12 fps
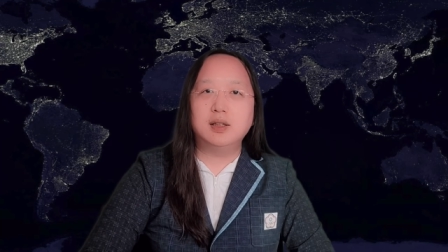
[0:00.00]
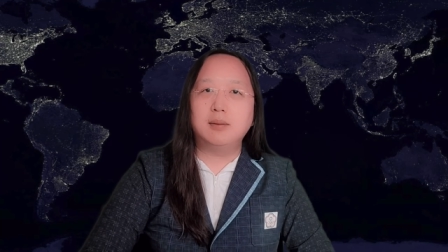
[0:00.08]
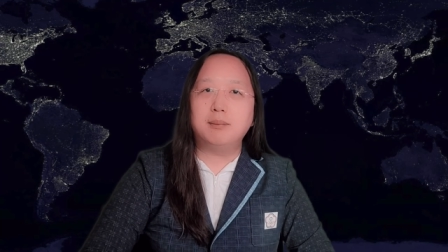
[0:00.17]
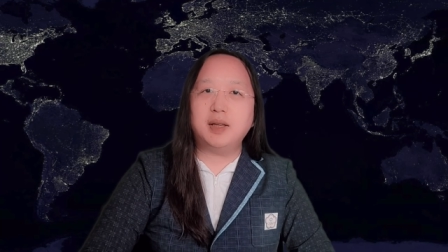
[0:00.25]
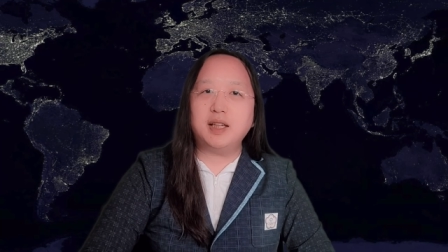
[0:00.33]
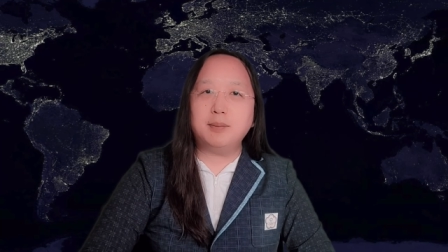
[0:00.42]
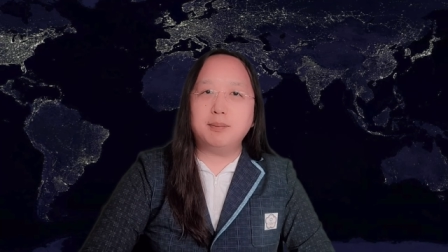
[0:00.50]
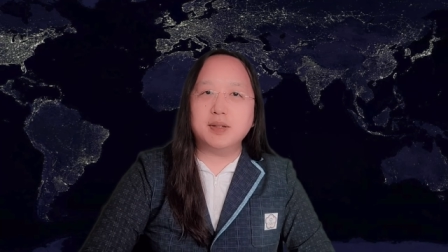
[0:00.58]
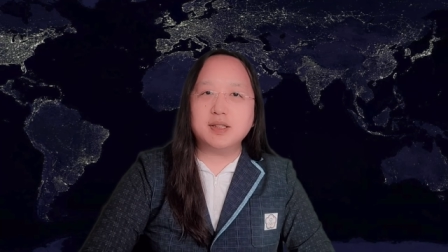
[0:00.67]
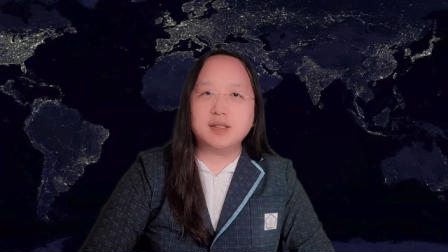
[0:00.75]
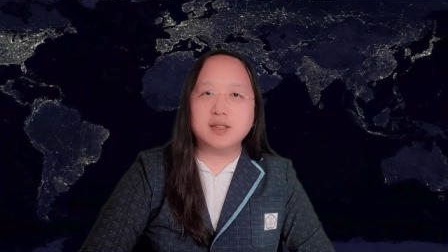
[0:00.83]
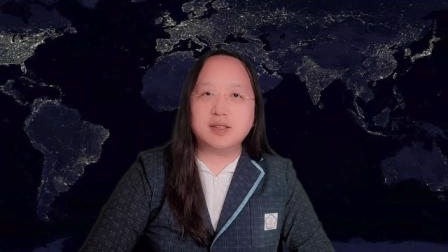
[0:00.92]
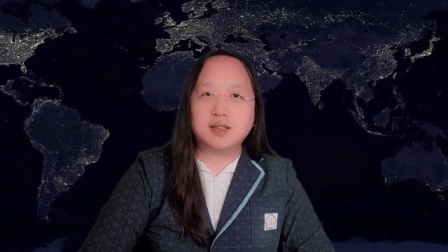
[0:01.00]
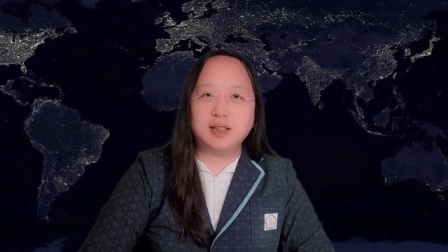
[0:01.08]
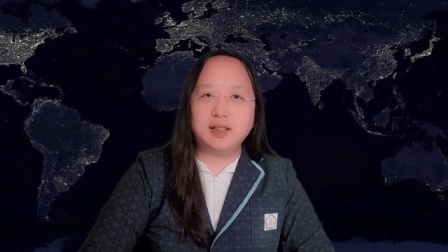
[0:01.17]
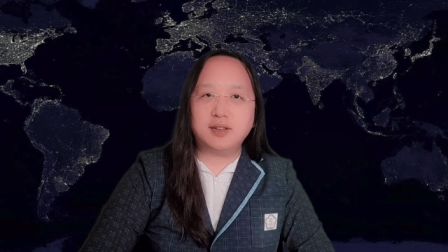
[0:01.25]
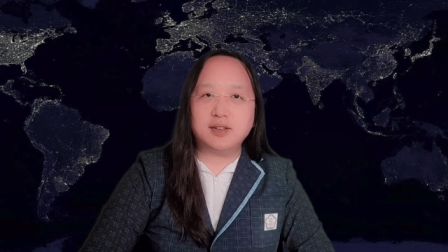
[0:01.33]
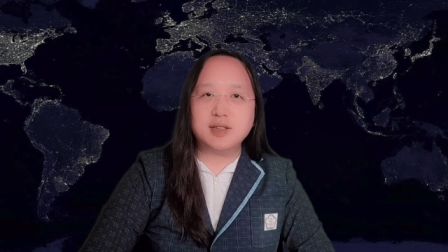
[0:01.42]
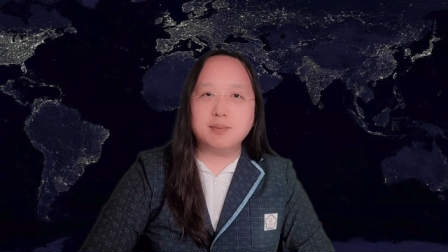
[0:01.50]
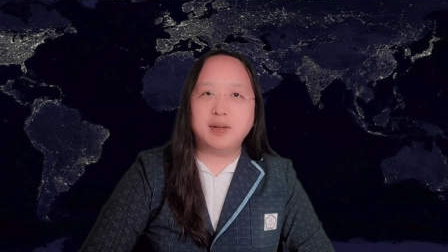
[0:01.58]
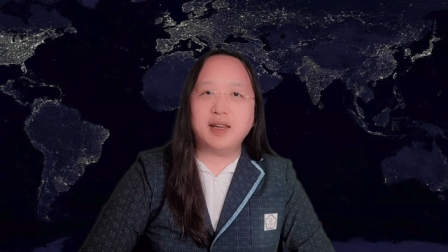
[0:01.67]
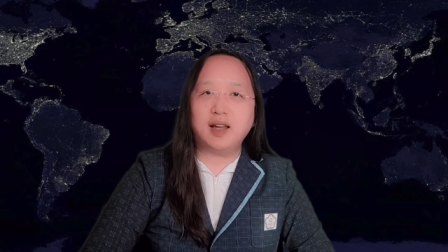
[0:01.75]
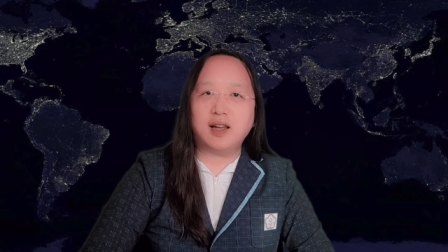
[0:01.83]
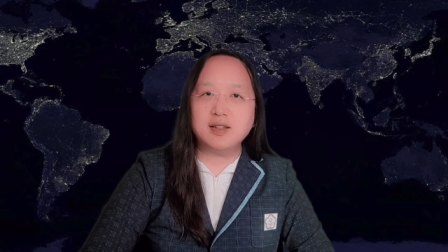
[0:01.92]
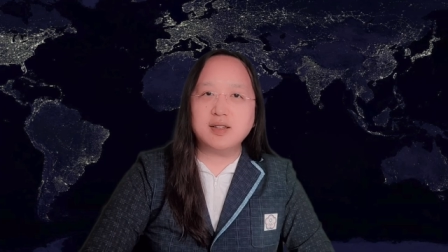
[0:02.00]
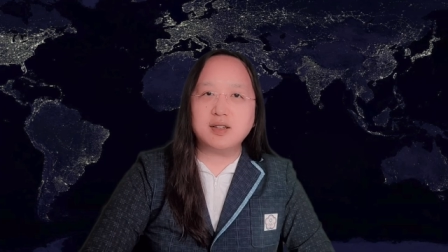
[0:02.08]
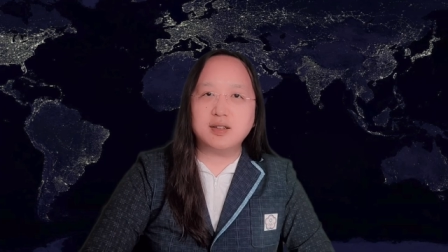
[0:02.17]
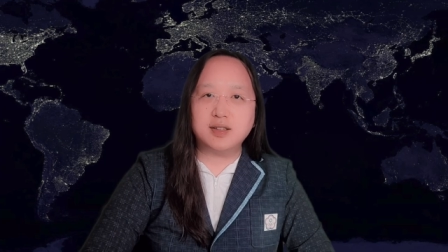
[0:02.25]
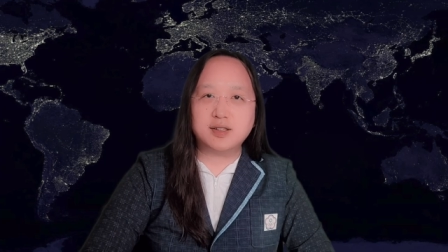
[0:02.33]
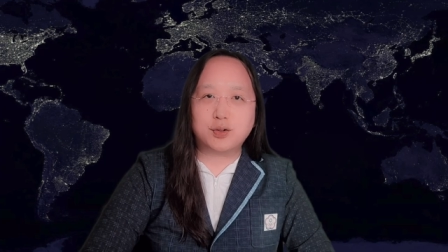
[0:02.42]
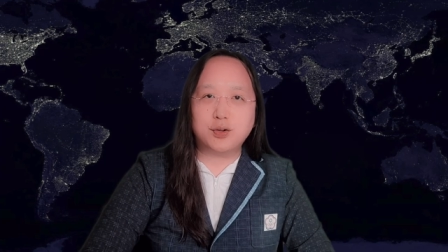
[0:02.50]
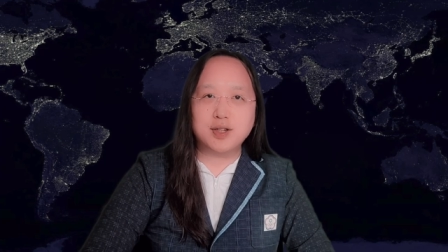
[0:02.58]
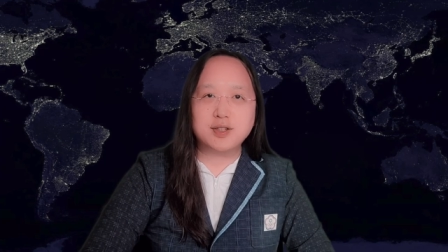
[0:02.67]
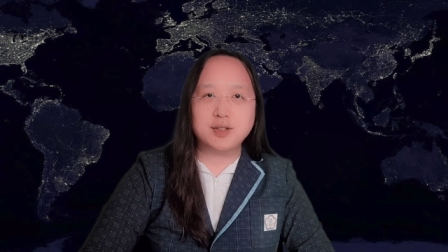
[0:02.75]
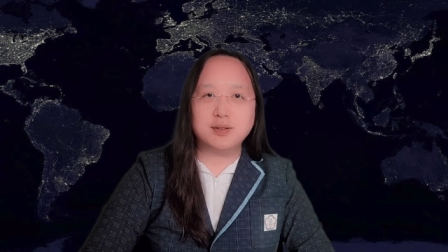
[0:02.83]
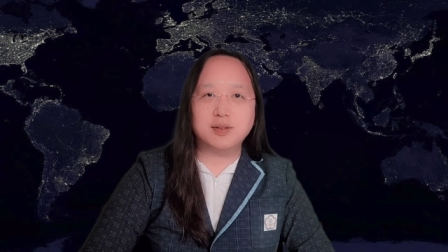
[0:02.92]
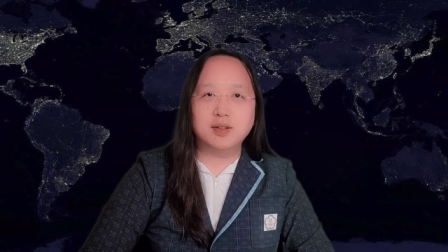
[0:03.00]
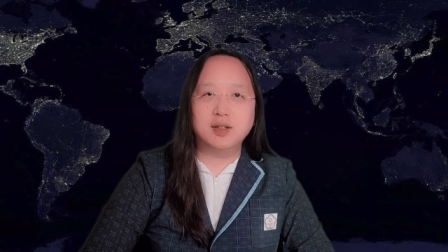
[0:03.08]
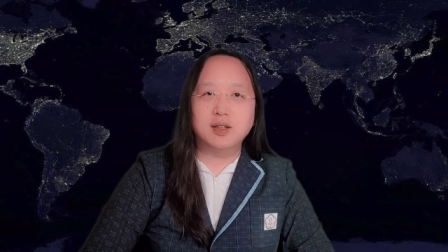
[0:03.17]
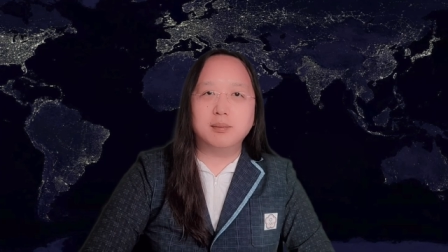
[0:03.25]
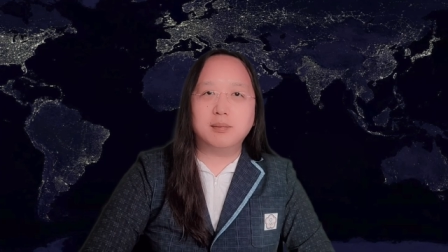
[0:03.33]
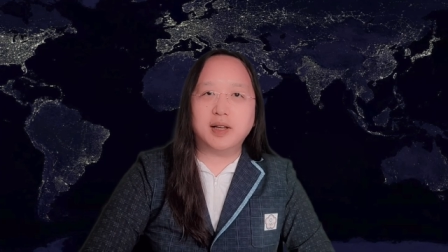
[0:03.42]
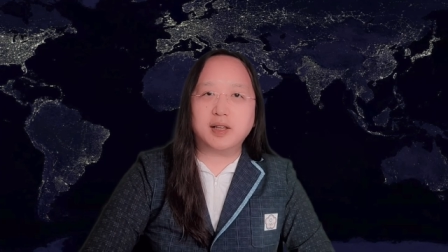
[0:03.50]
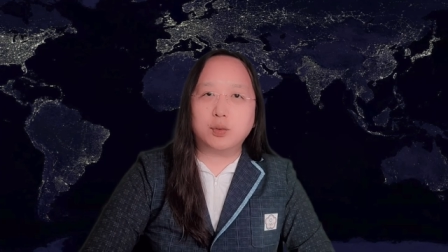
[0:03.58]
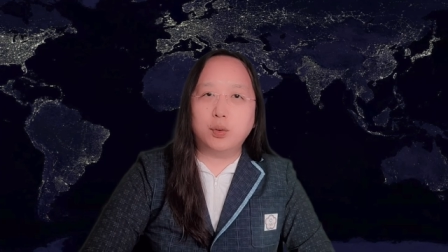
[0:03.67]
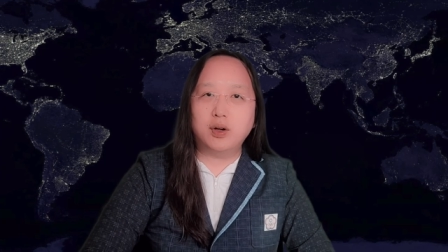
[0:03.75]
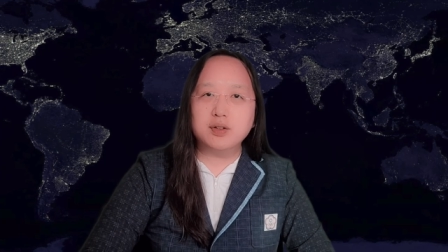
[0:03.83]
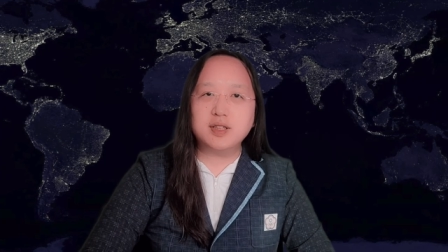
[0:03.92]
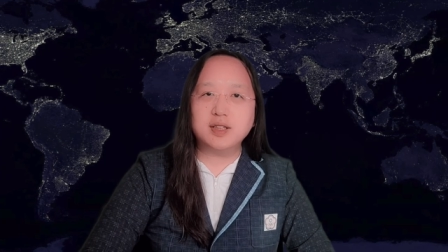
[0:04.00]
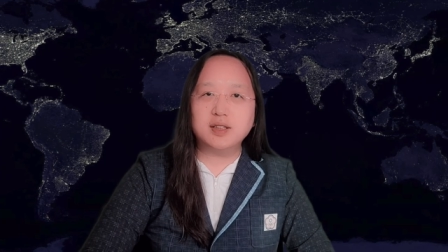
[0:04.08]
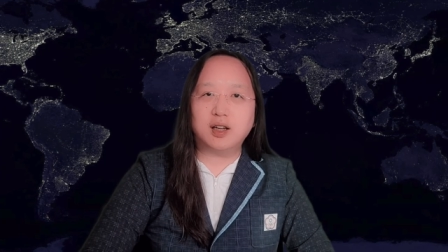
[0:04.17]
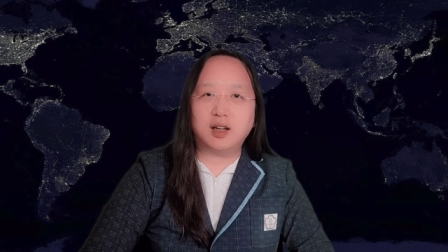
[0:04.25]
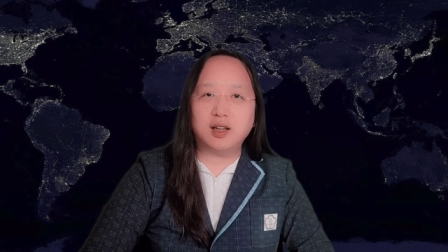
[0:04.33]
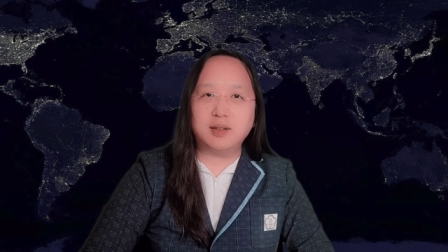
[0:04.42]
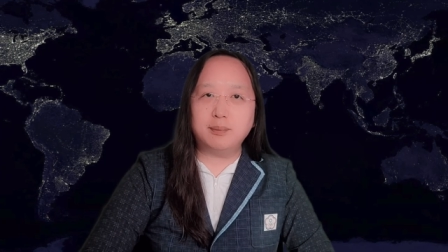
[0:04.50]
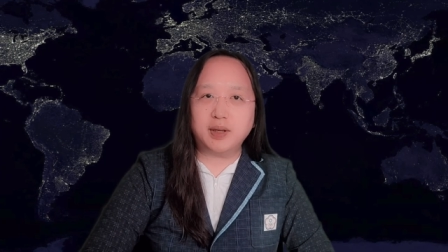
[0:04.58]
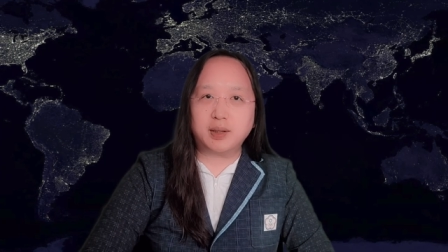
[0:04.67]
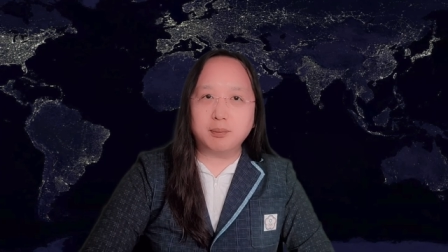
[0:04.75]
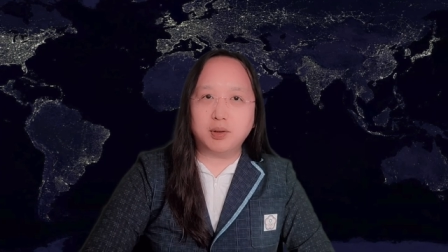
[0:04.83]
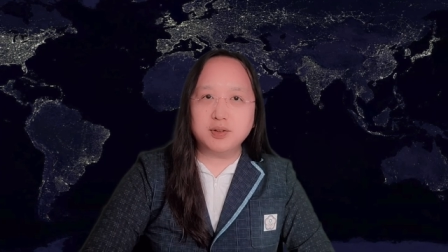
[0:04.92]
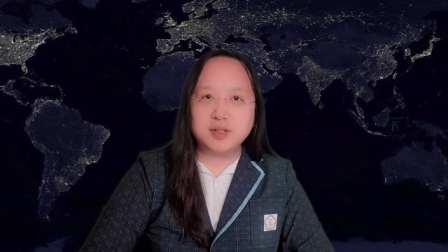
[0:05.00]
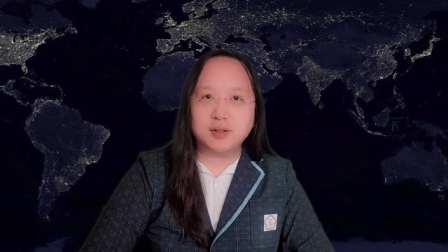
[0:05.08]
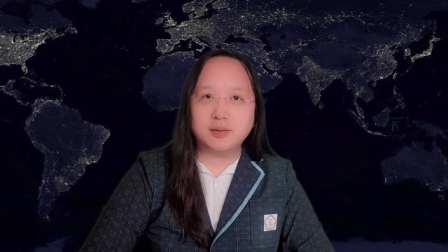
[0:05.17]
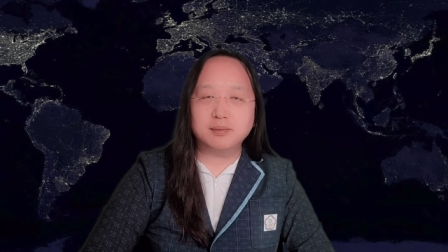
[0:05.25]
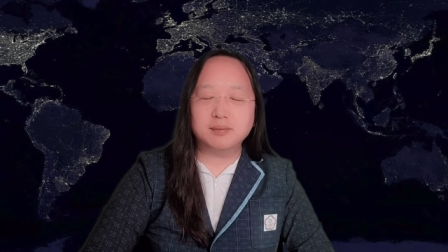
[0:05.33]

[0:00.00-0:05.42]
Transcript: many business leaders may answer this question by quoting the Olympic motto